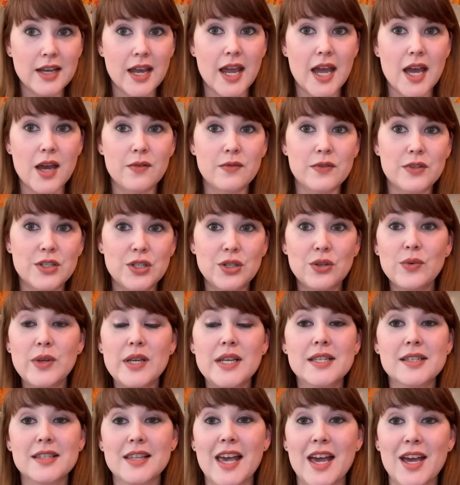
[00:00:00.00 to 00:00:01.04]
I have 2
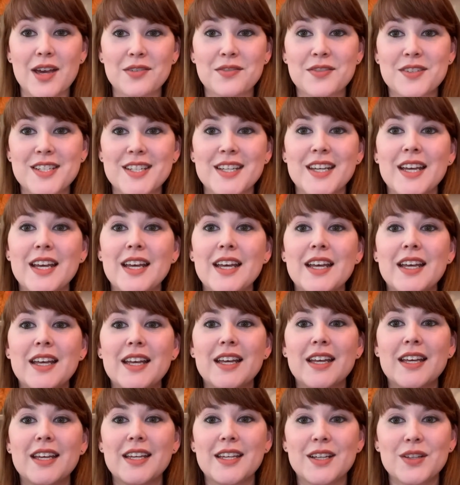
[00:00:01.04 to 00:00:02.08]
weeks left
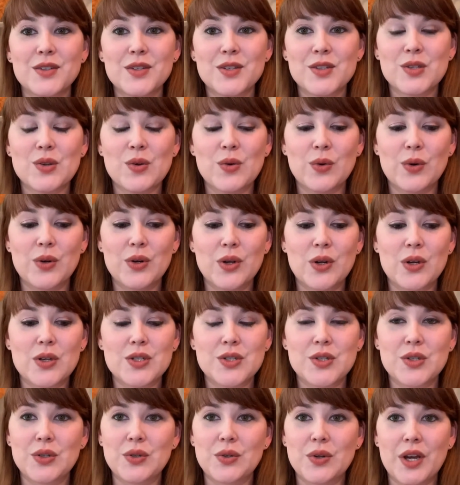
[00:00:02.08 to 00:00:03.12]
in this quarter
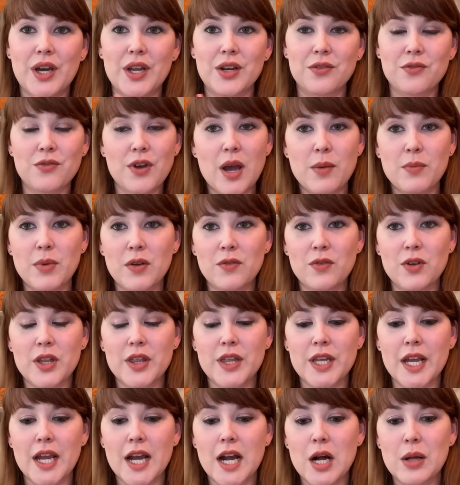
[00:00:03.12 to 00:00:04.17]
to kind of wrap
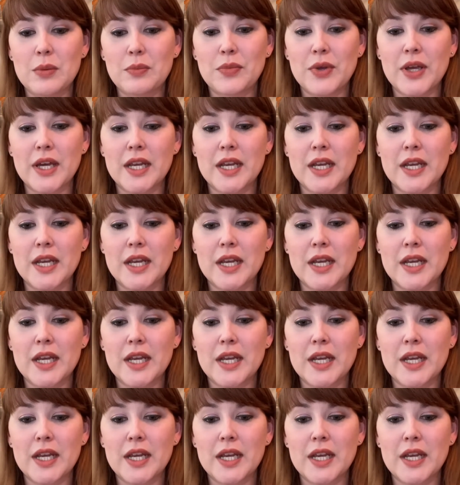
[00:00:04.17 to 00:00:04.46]
everything up,